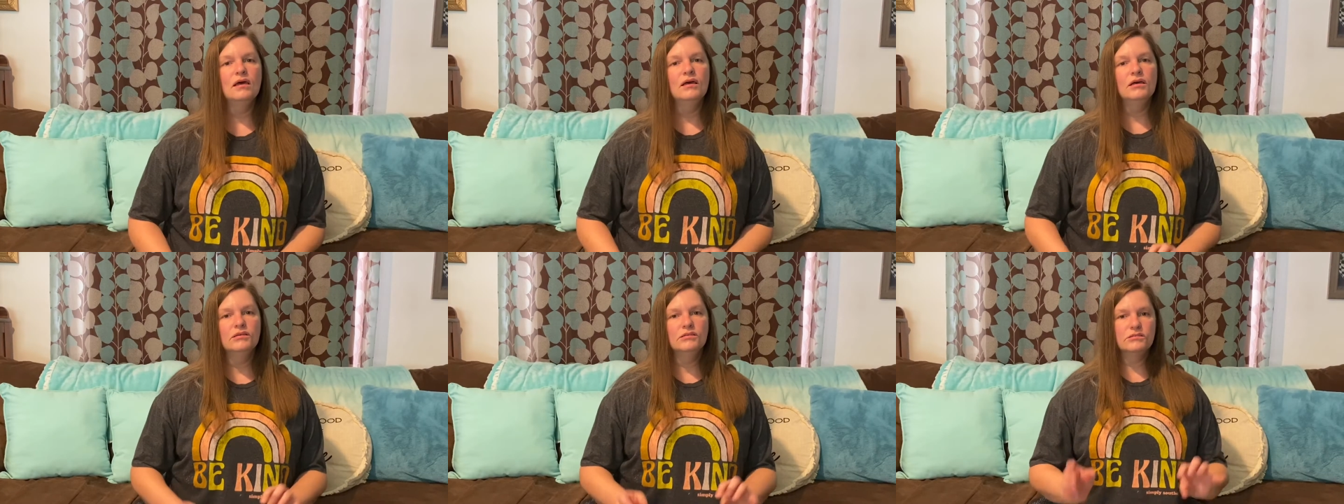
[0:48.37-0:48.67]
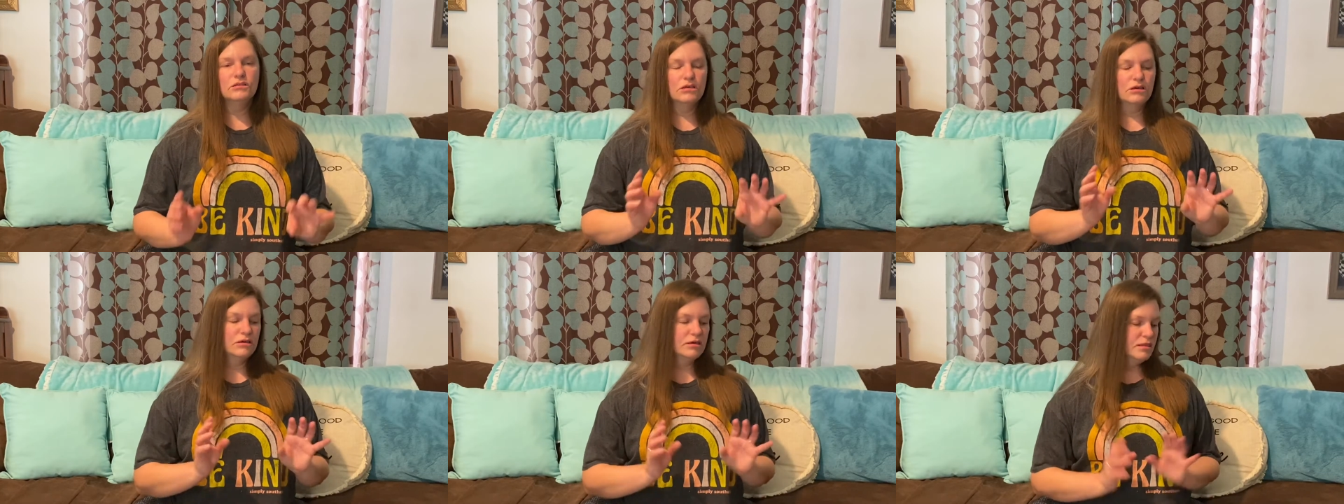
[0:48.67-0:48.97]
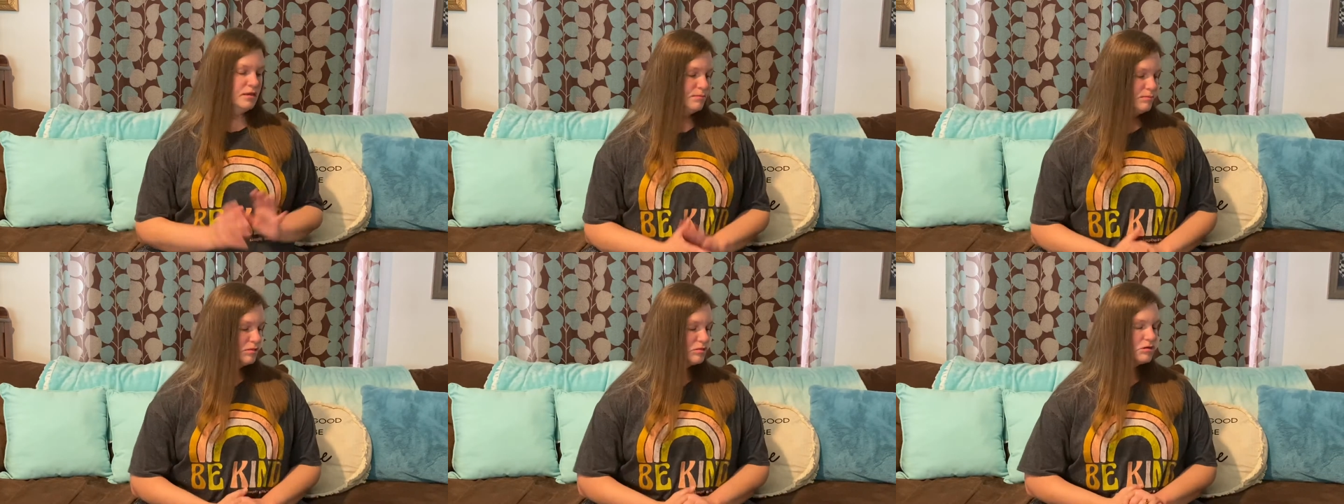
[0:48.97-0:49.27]
So I think
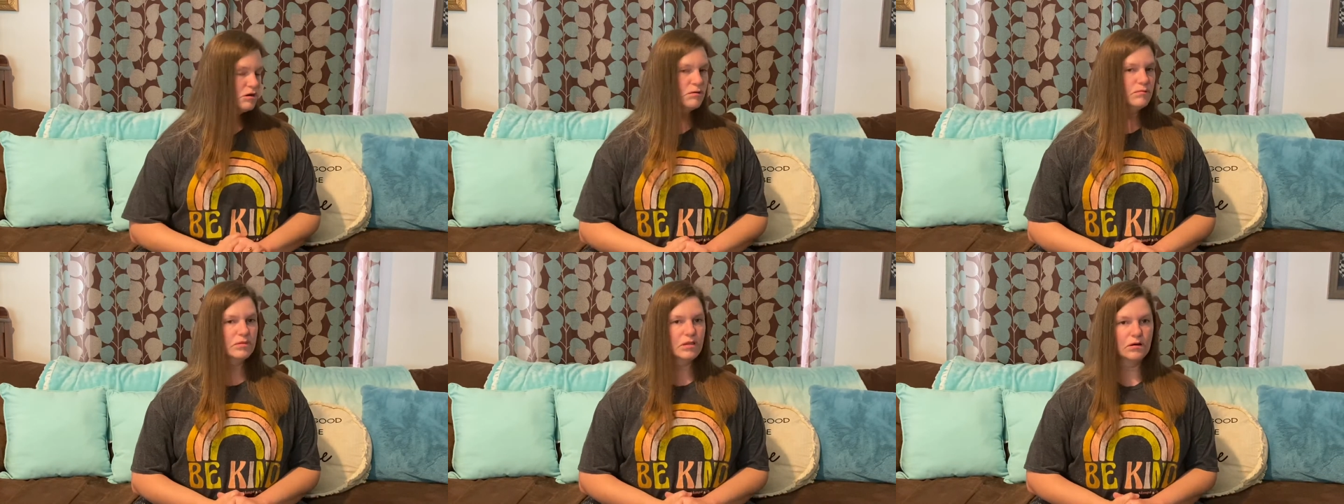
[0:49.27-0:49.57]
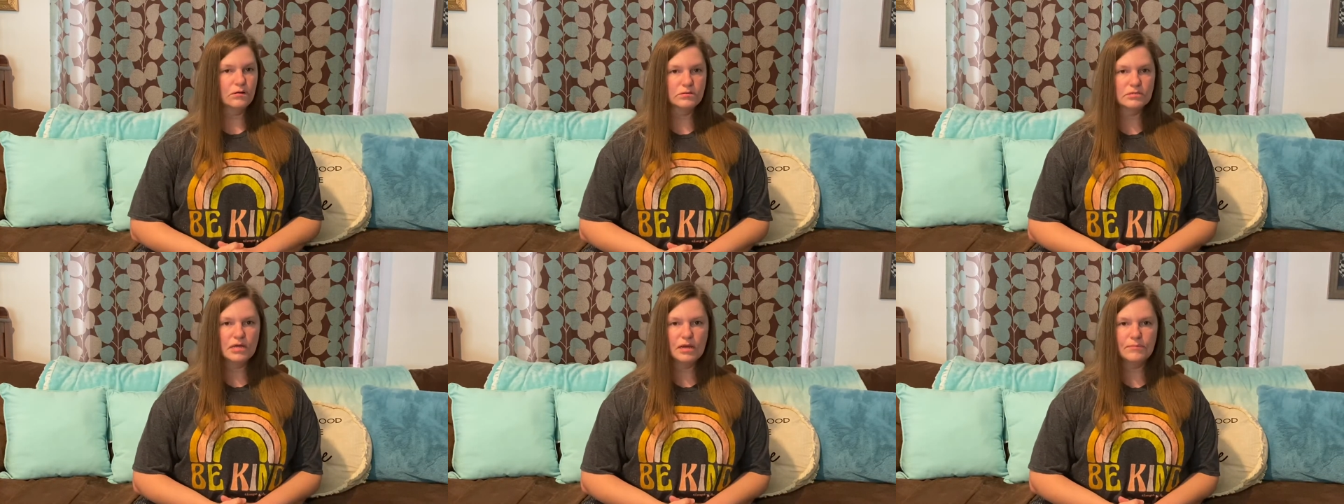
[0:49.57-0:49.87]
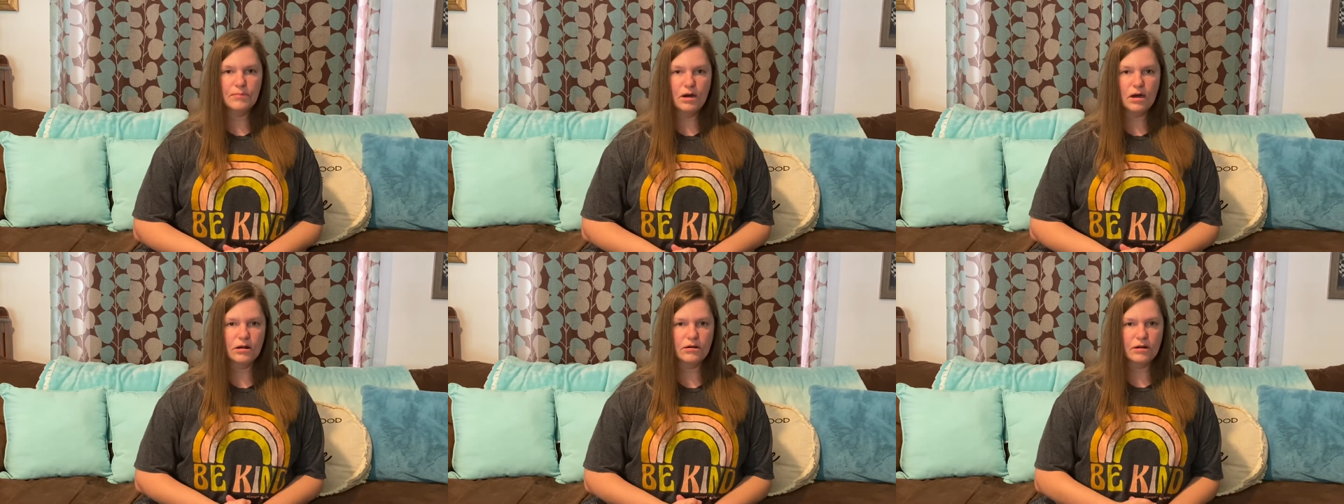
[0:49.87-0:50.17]
I'm gonna start with Old Town
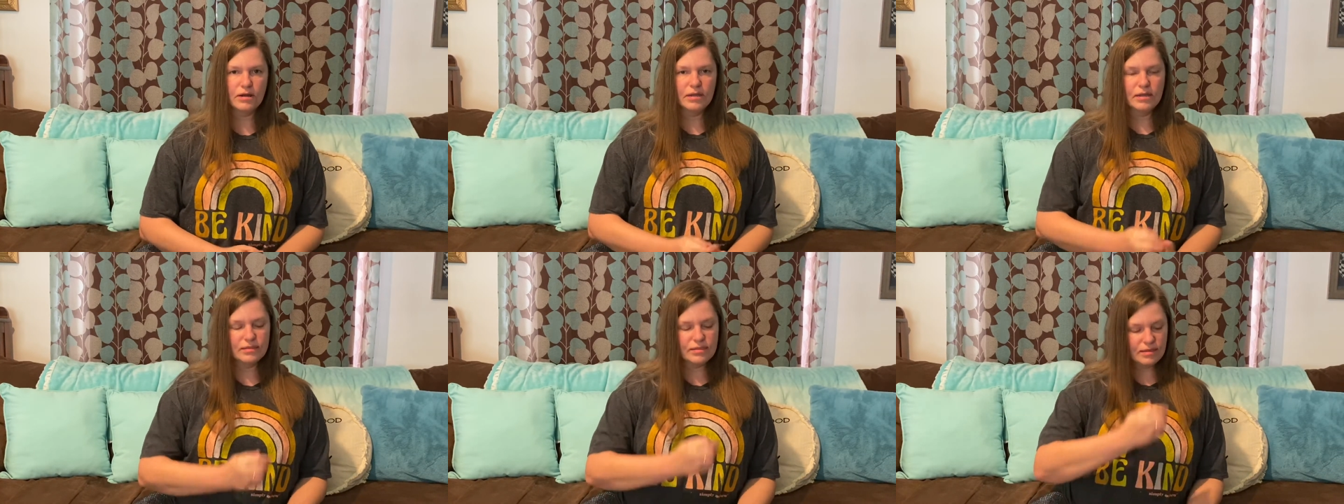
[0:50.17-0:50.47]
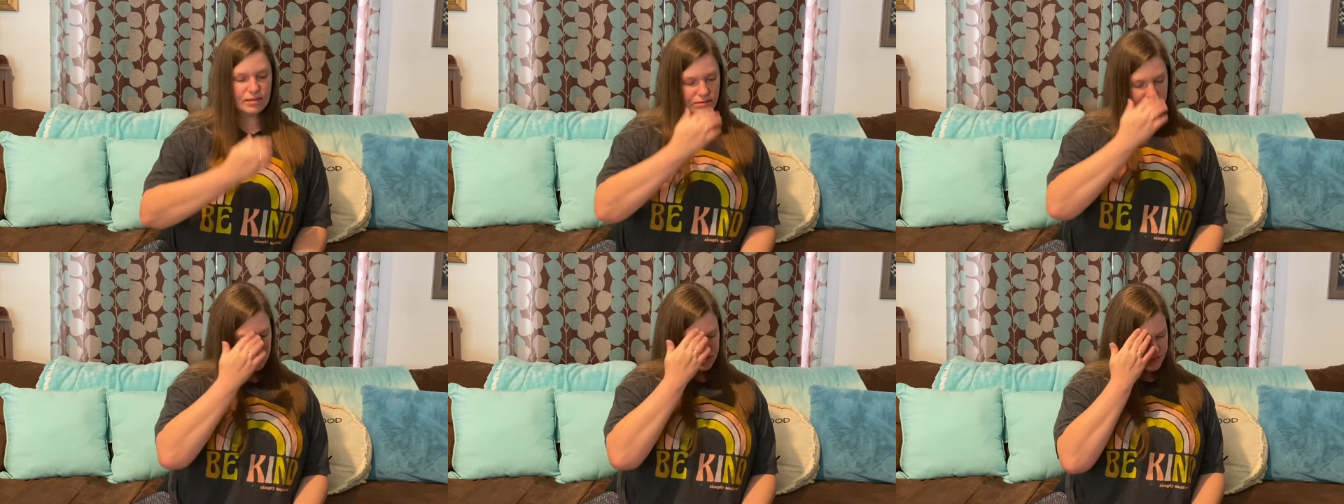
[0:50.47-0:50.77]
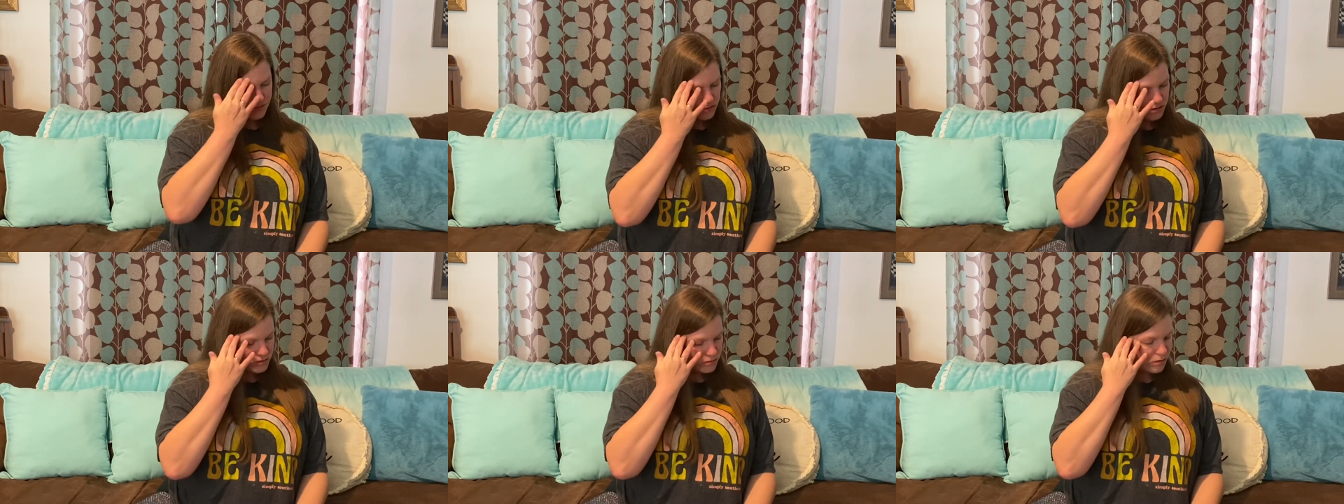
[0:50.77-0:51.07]
Pottery. I think that was the
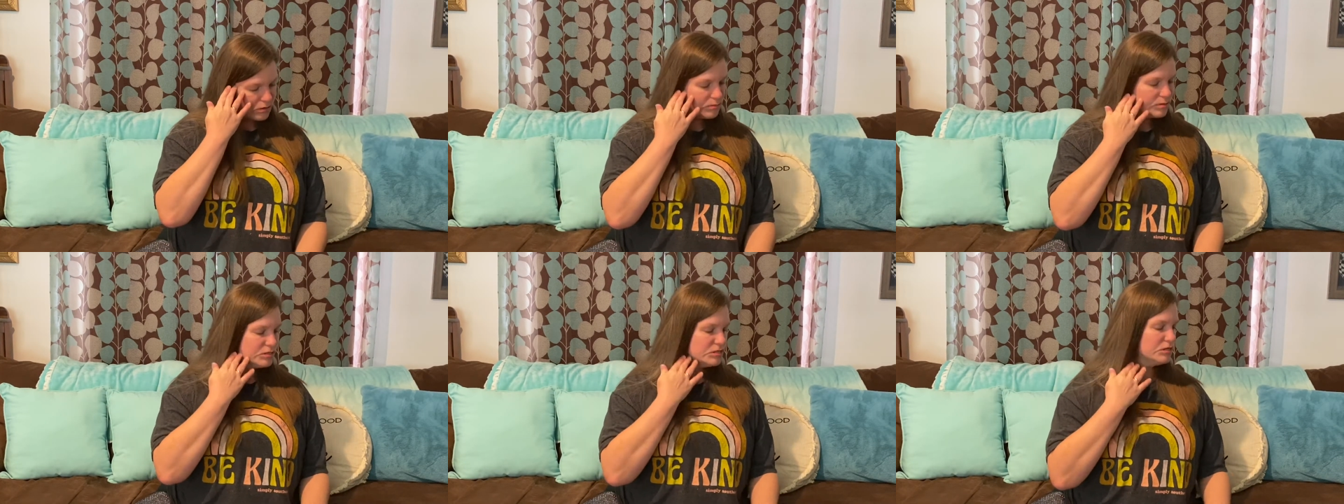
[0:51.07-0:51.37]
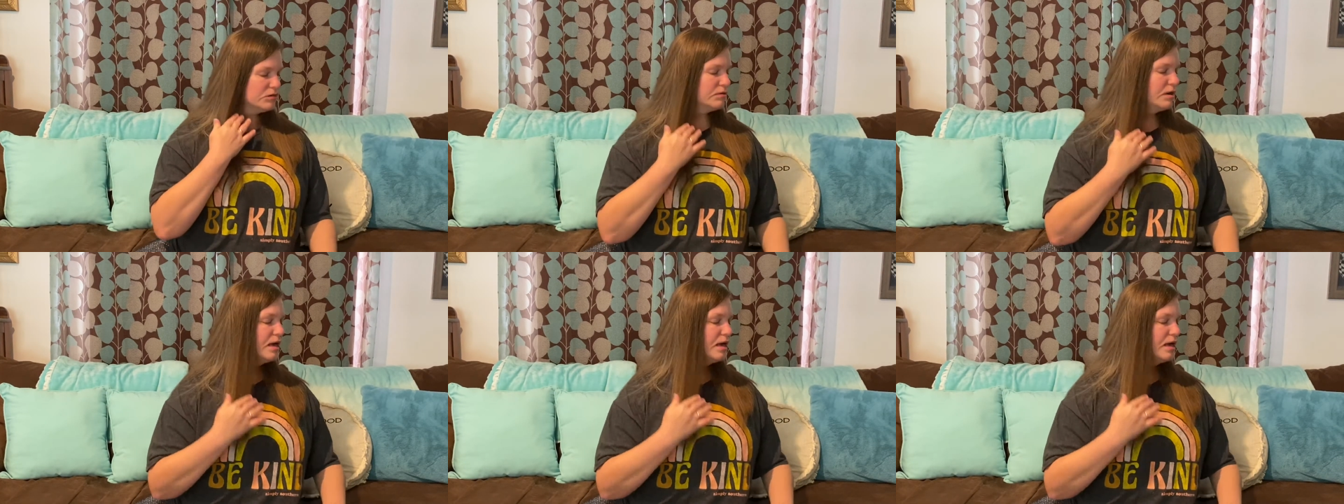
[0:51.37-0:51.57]
first store I went to.